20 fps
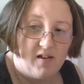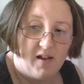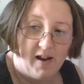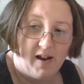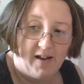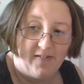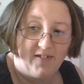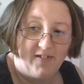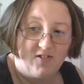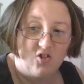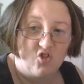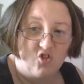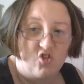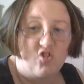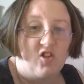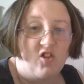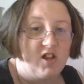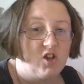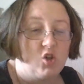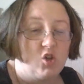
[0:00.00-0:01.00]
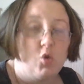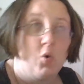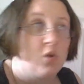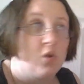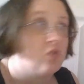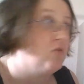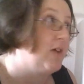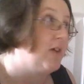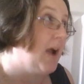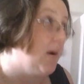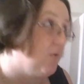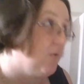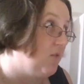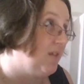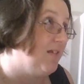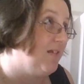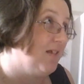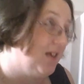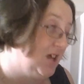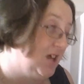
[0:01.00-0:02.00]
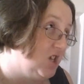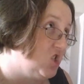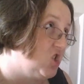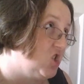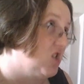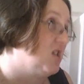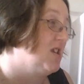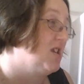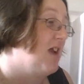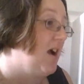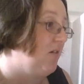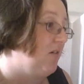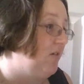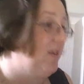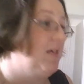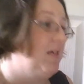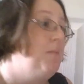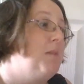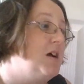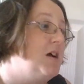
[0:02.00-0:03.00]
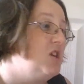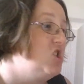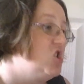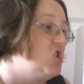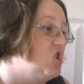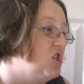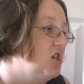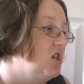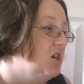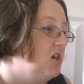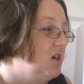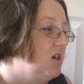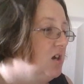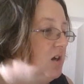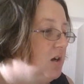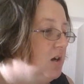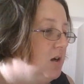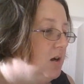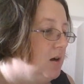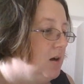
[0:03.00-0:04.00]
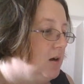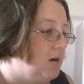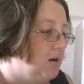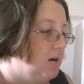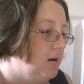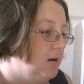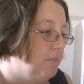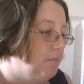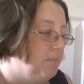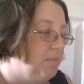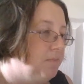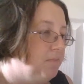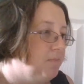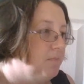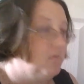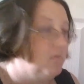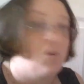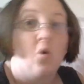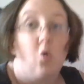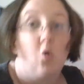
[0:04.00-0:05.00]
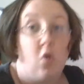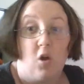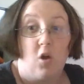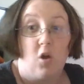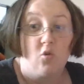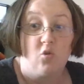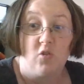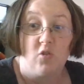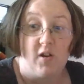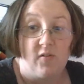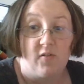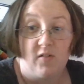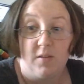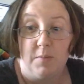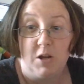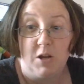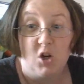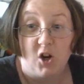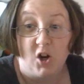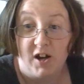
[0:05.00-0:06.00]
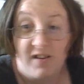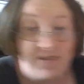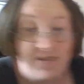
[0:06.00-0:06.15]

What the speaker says: And these are just like 2 or 3 outfits in each. It's not really much. So clothes would definitely be great